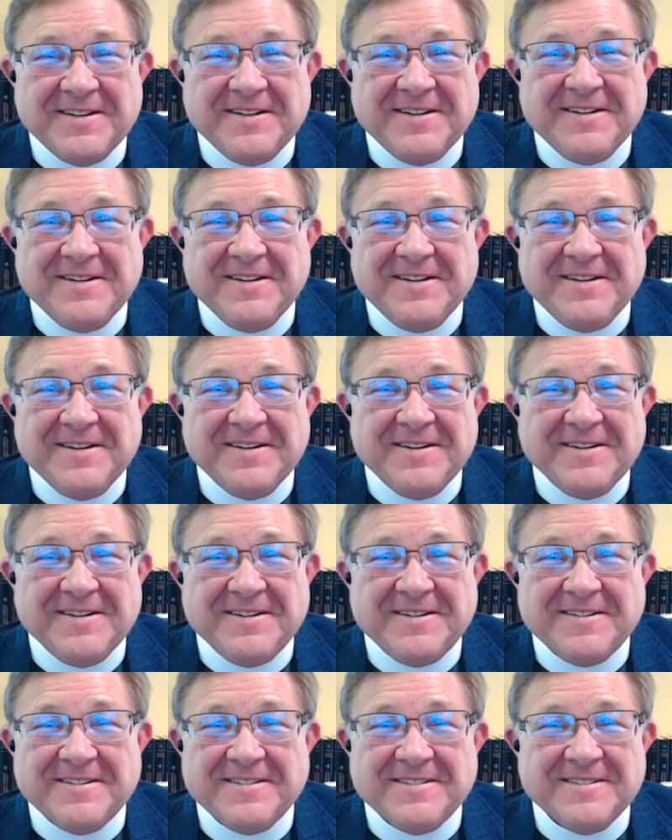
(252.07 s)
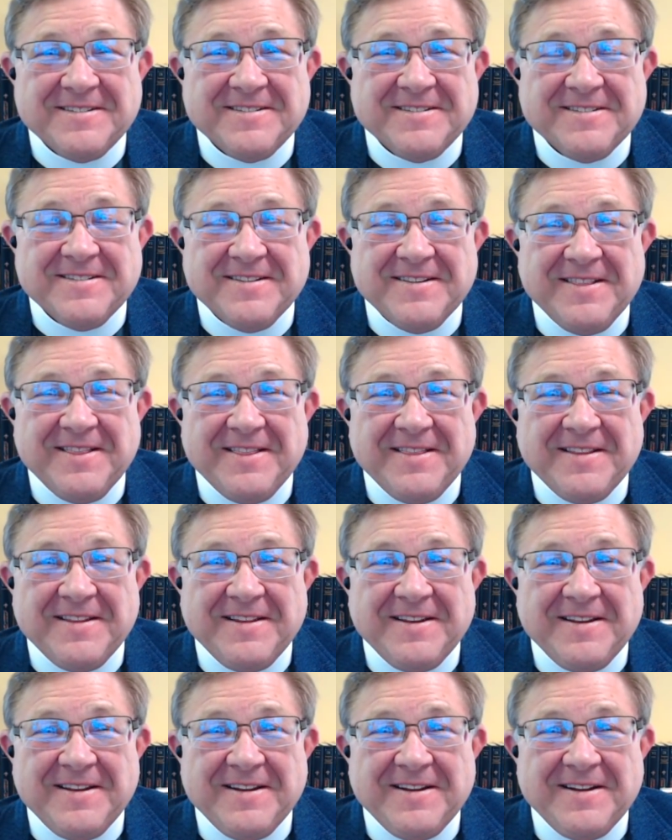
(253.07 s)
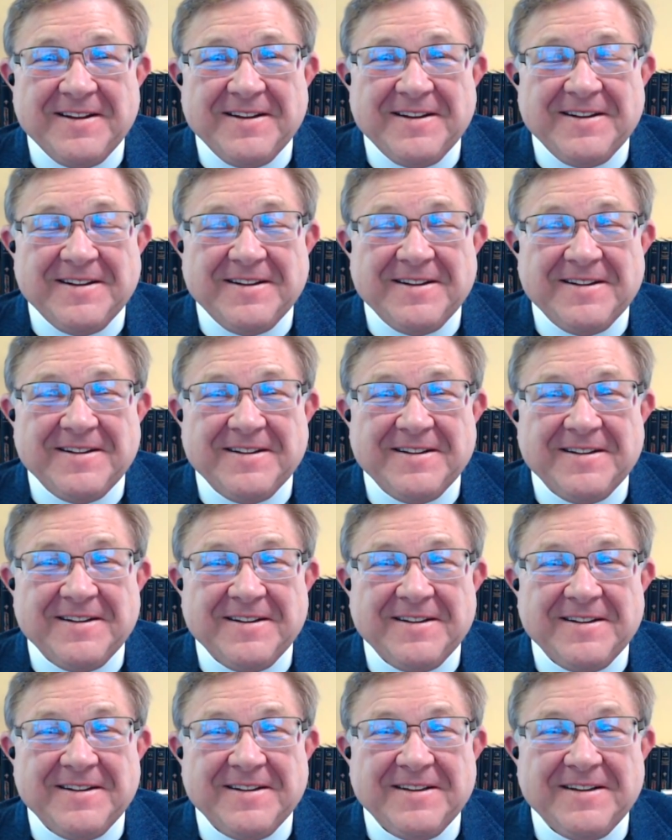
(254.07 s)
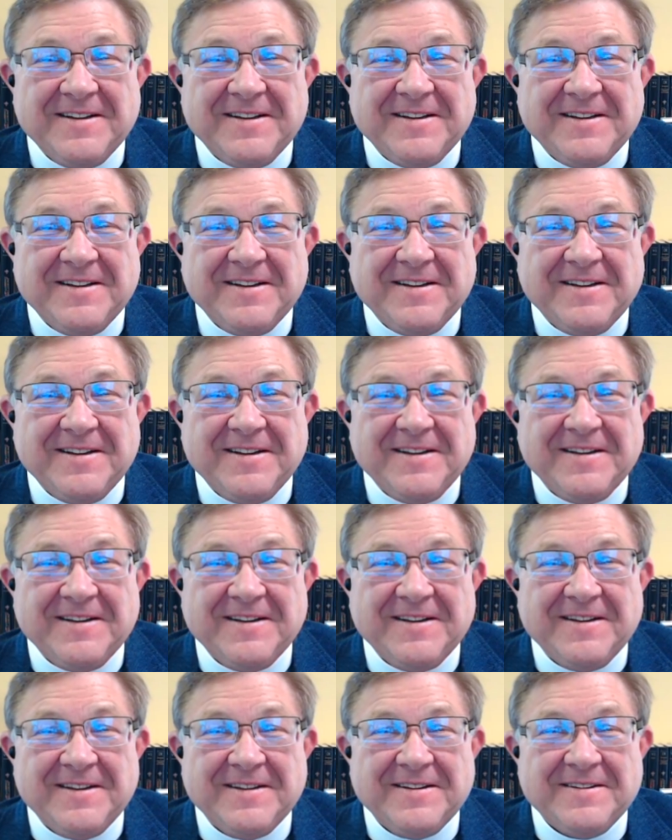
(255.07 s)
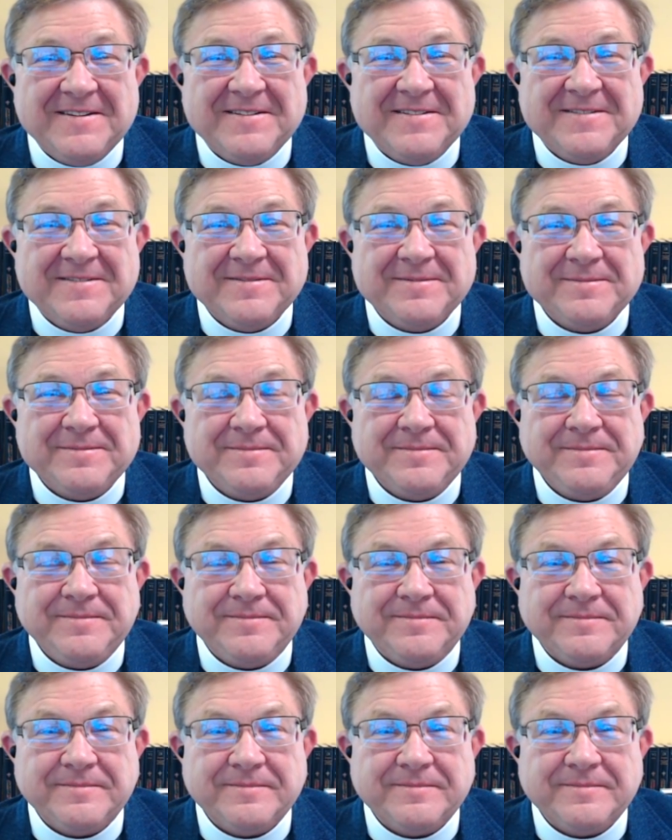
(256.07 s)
[no speech]